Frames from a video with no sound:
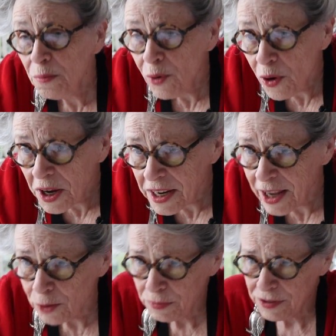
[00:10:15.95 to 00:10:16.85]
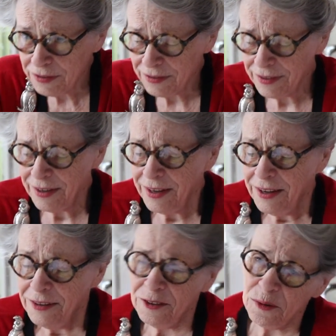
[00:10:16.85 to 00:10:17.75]
Morgan helped us.
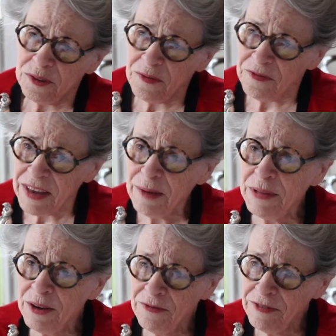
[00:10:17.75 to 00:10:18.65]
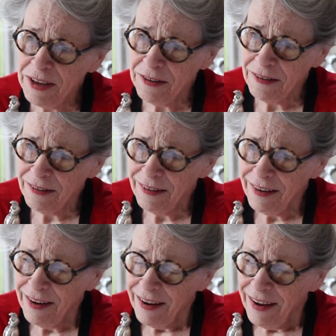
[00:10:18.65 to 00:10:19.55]
So it was a family affair.
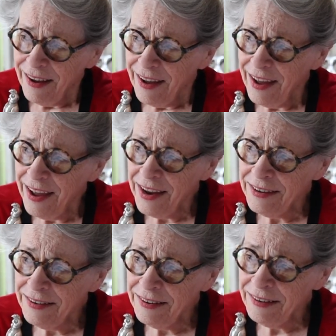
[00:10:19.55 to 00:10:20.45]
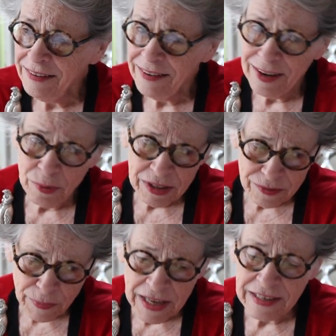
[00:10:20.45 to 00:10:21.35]
And then we
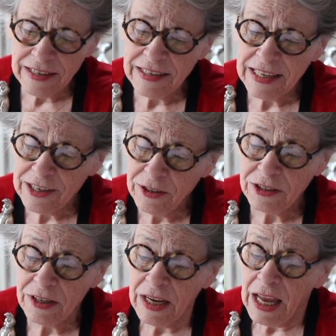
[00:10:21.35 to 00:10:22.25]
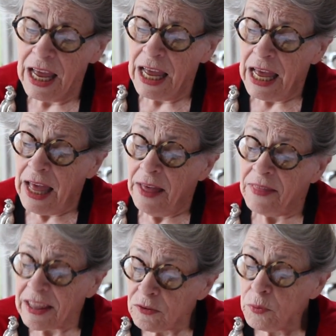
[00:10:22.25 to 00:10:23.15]
expanded into here.
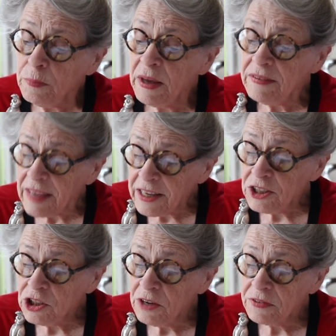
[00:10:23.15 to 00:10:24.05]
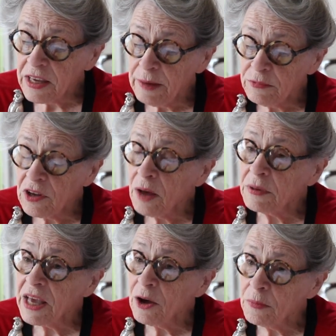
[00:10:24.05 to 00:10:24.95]
That's when my second chef came, Tom
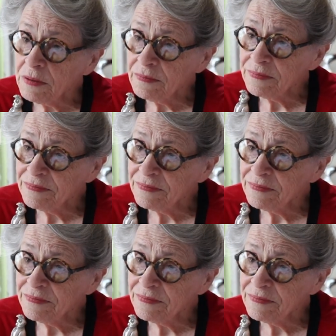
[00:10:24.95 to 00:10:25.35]
Cowman.